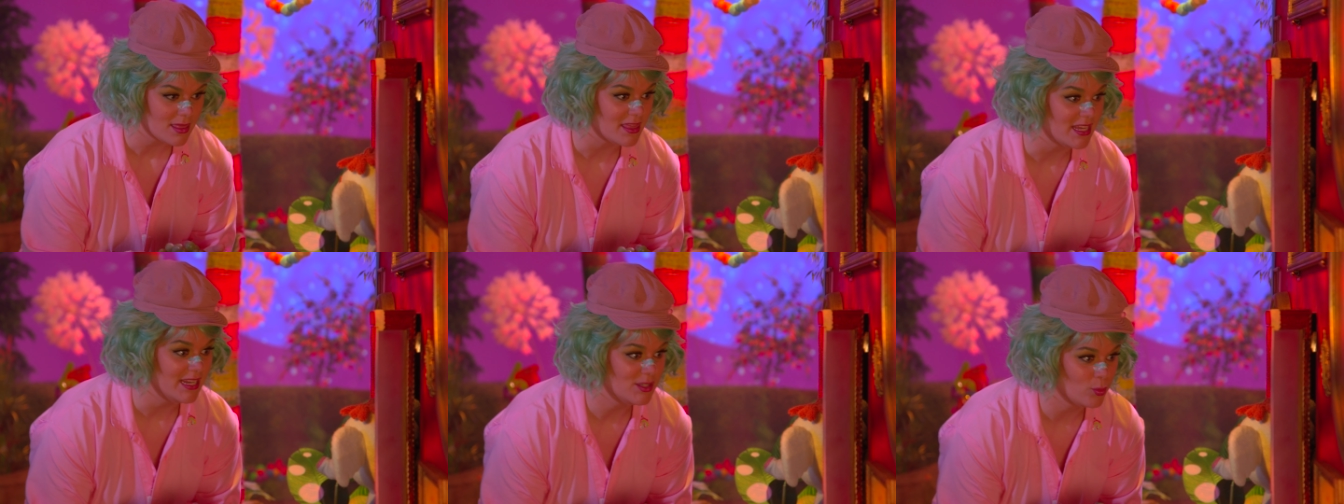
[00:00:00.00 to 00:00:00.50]

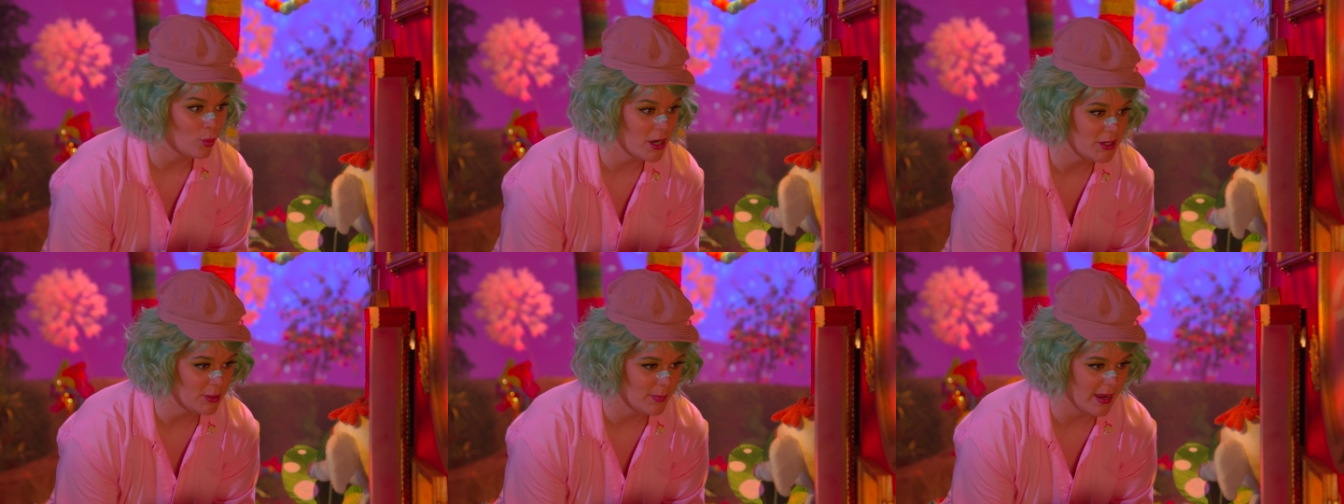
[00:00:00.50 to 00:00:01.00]
These
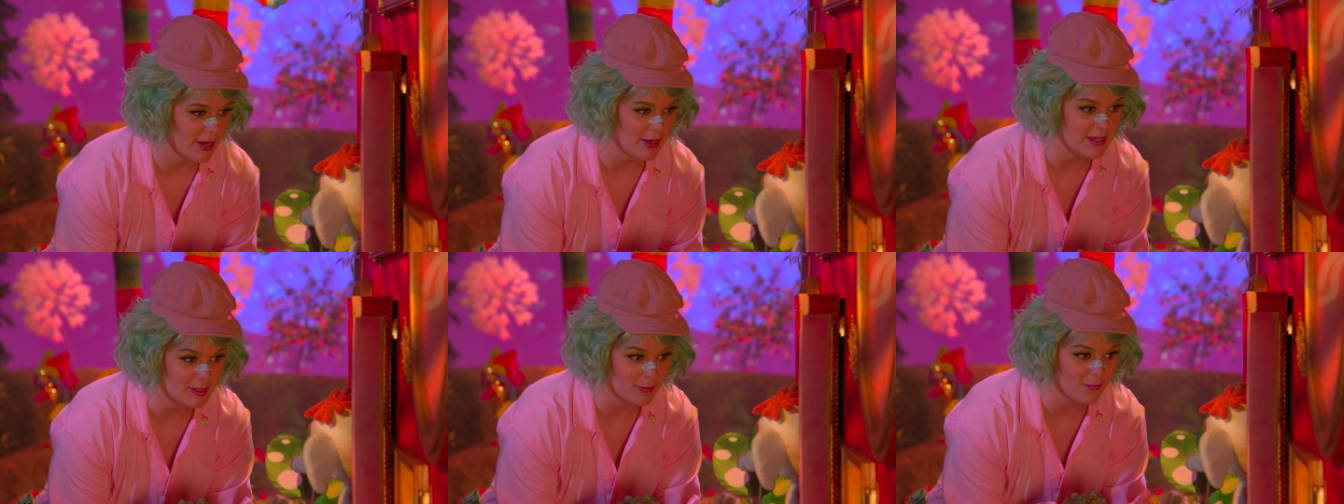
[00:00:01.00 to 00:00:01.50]
Wonder
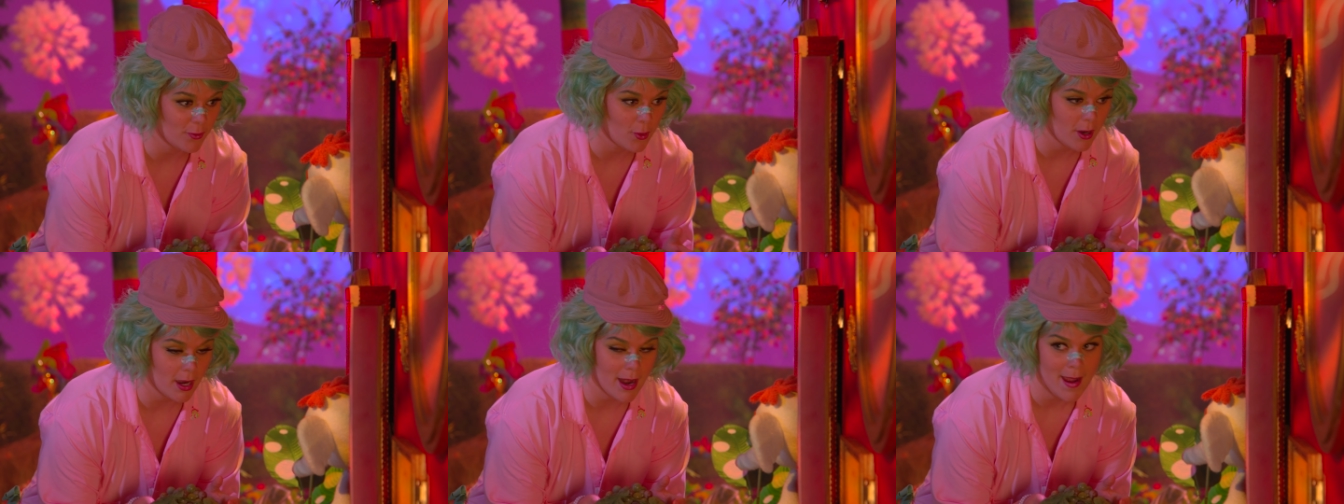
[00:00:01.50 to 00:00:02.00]
Berries are
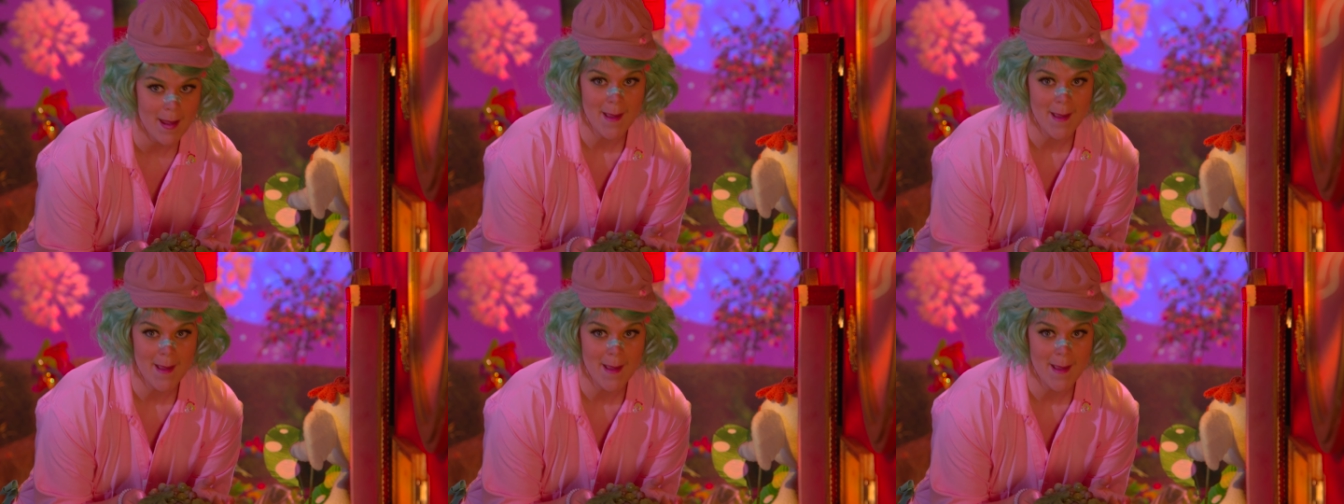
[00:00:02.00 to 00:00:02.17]
for